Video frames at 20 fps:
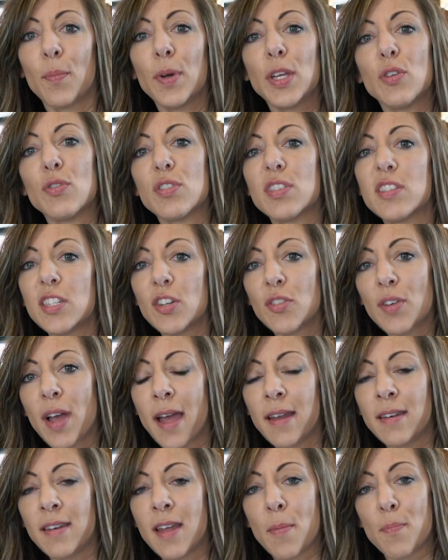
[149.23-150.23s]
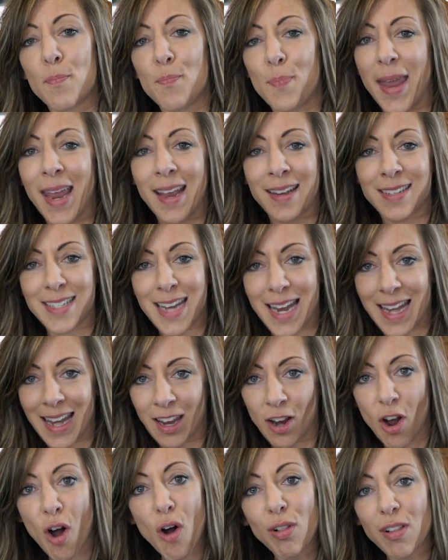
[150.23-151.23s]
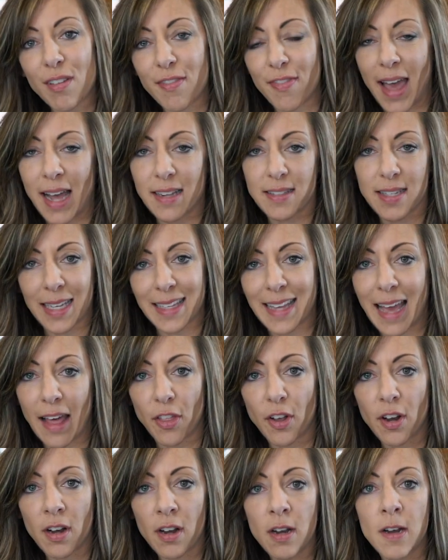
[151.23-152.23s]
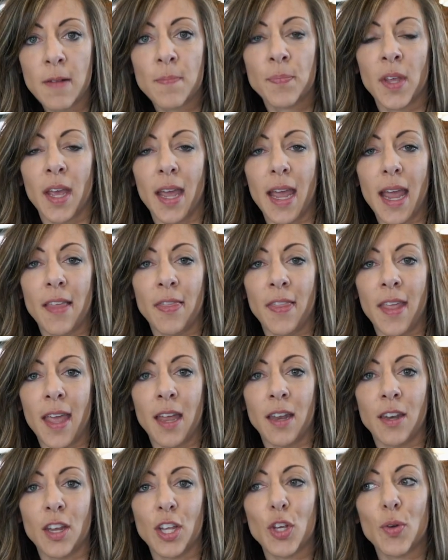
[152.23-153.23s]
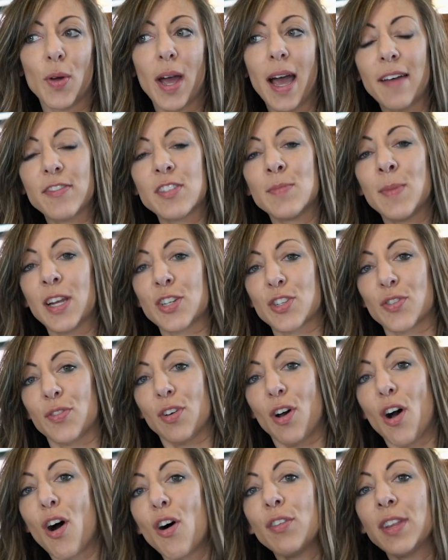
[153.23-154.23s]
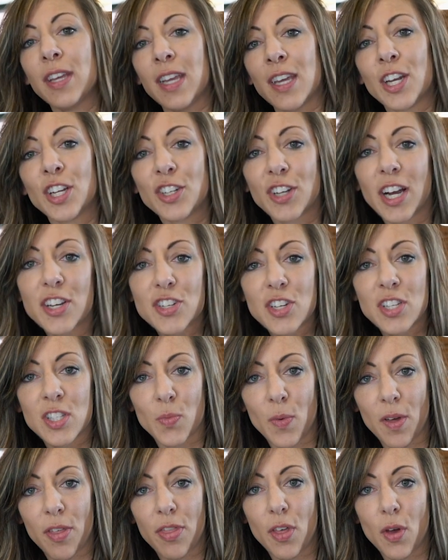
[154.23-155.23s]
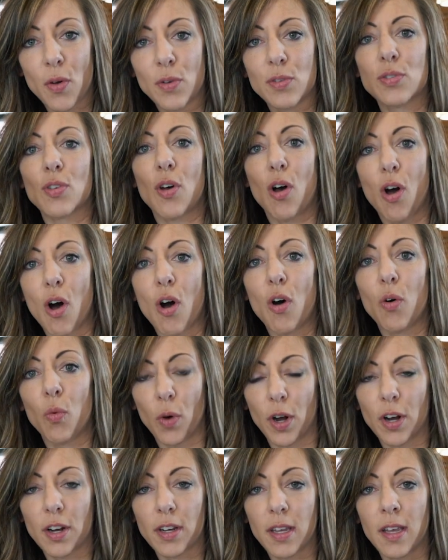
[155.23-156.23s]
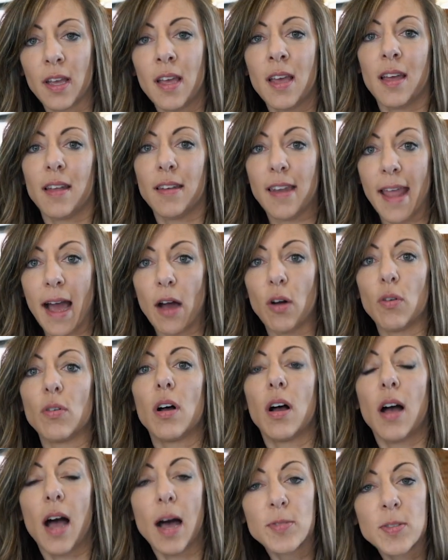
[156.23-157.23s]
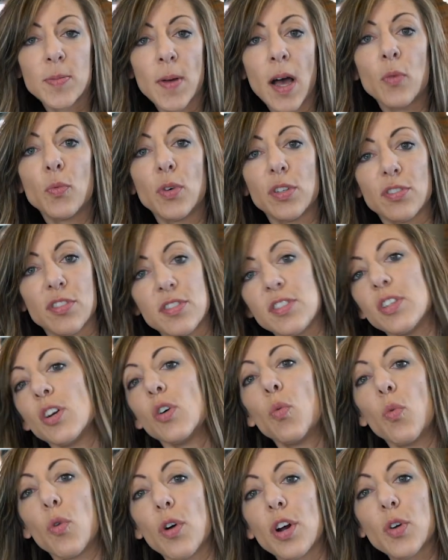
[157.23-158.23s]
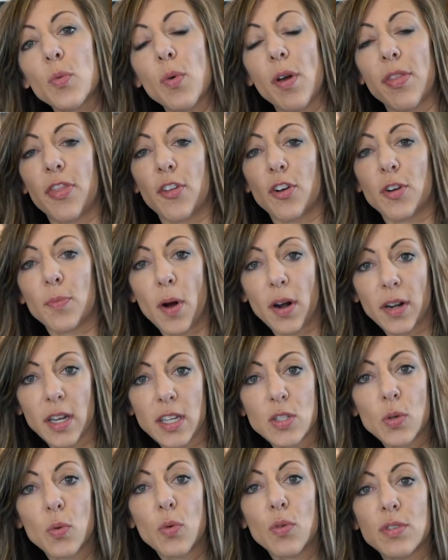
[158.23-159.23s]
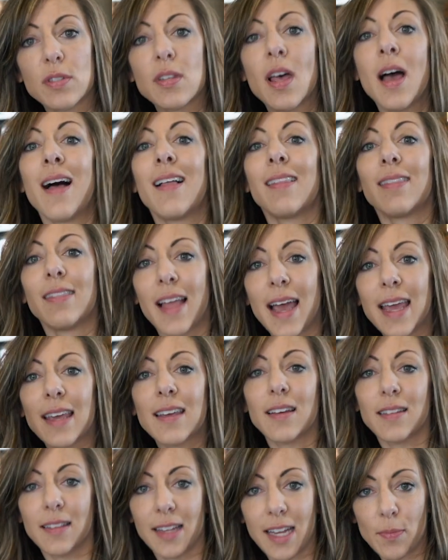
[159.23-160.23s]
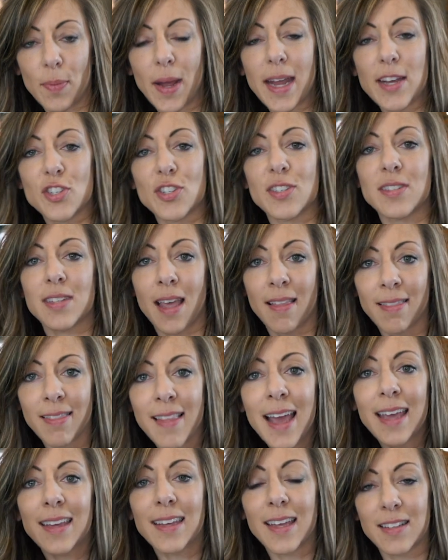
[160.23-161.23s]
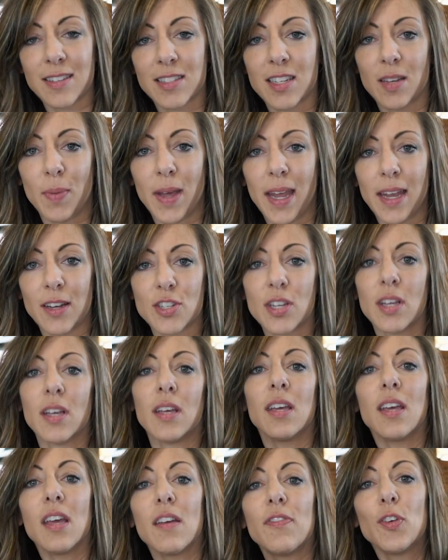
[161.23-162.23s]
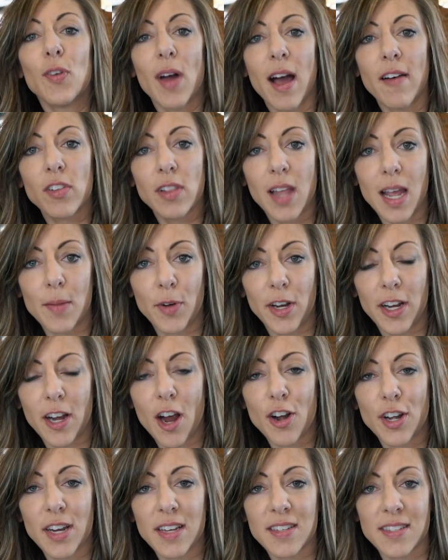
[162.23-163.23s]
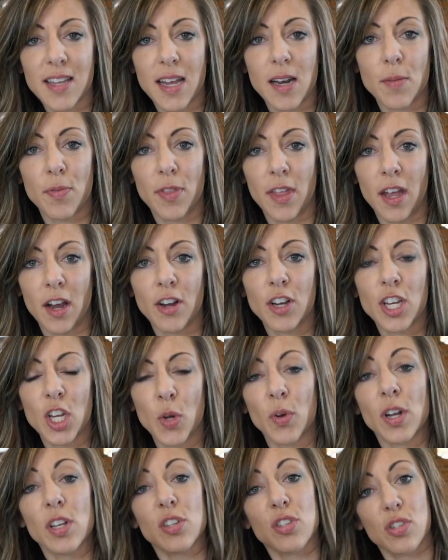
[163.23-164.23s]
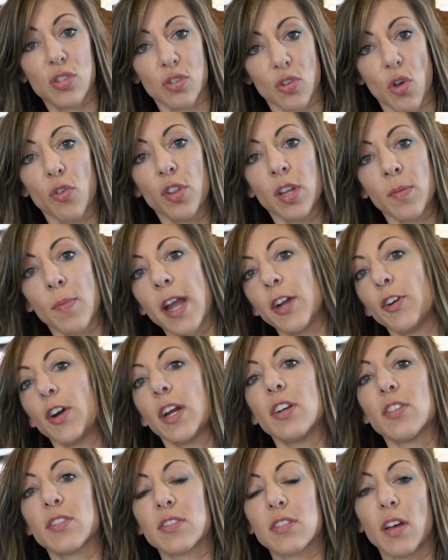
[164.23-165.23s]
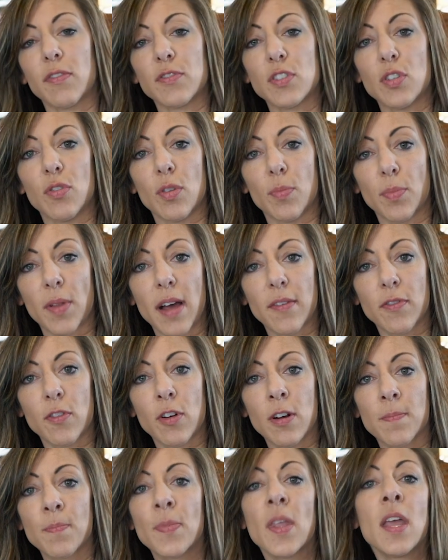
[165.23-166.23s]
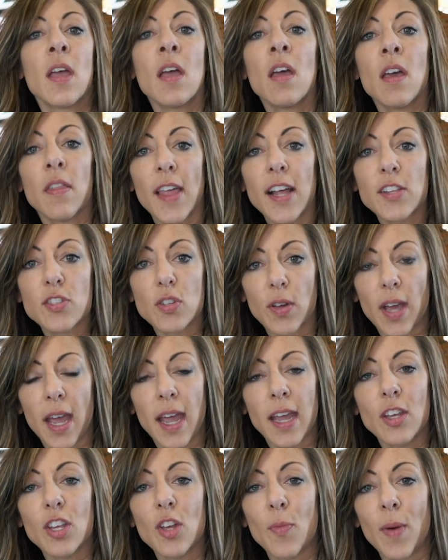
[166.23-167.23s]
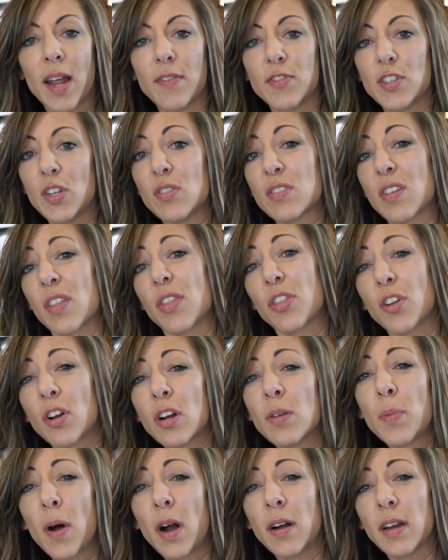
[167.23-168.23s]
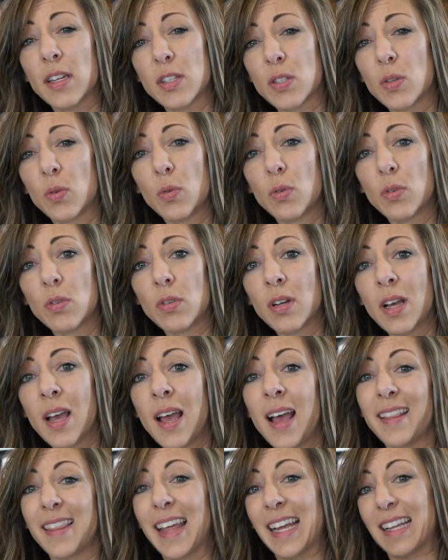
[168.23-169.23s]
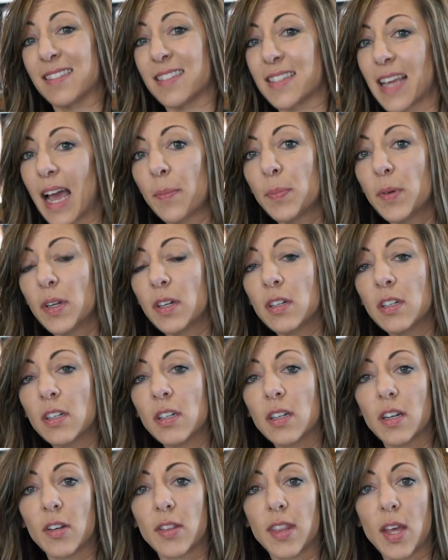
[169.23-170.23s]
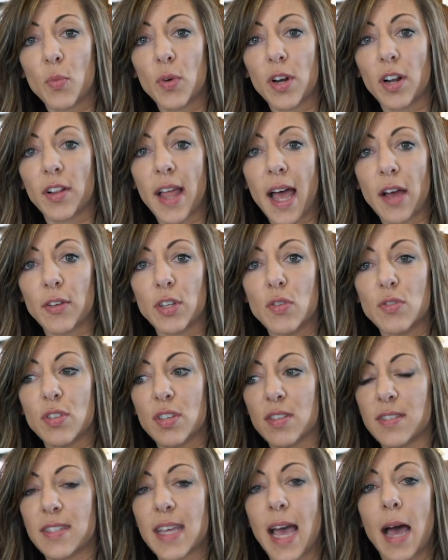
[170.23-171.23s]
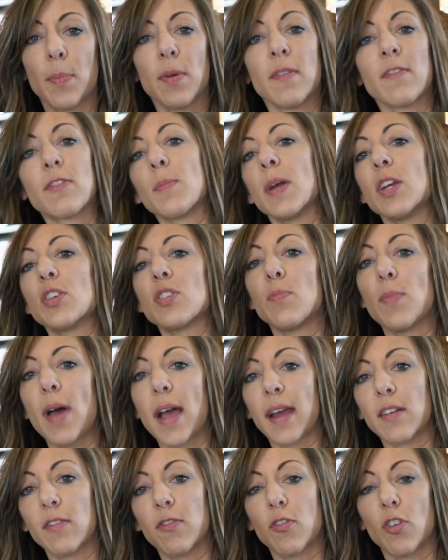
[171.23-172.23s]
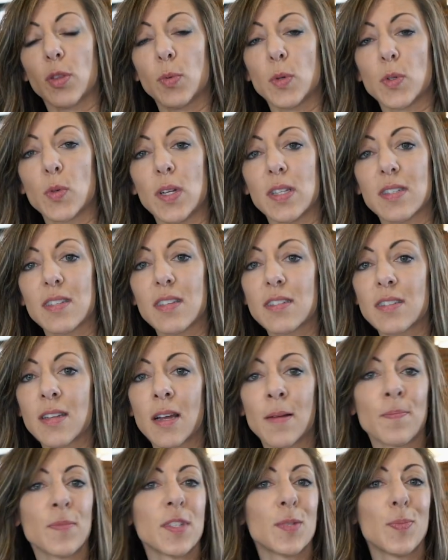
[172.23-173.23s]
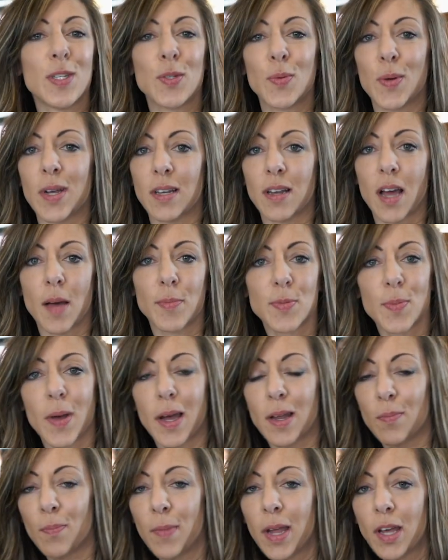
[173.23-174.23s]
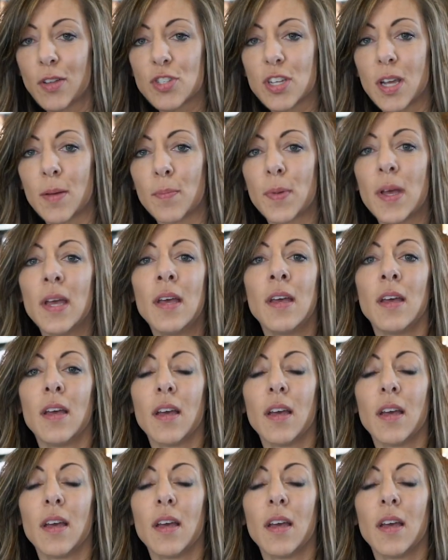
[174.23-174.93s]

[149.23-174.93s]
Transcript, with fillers: but you still end up band-aiding all of that together, and then you have to make sure that all the integrations with those all work. Now, HubSpot will still work with third-party tools like Leadpages and like Instapage if you have a library already set up there and you wanna slowly migrate yourself to the platform, that's okay. You might have to use a third-party tool like Zapier that would allow you to zap information back and forth between systems, between HubSpot and MailChimp.